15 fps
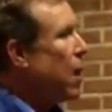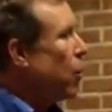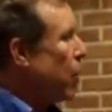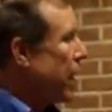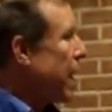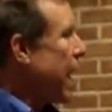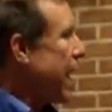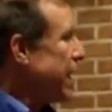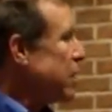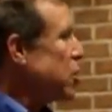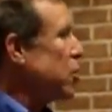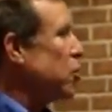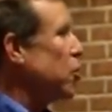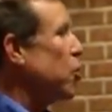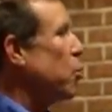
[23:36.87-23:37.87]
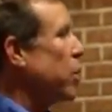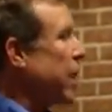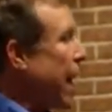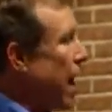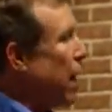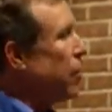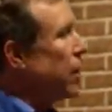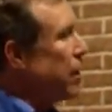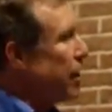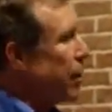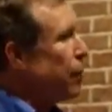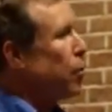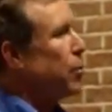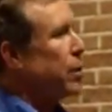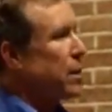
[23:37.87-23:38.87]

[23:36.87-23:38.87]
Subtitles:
Well, it has to do with how the liver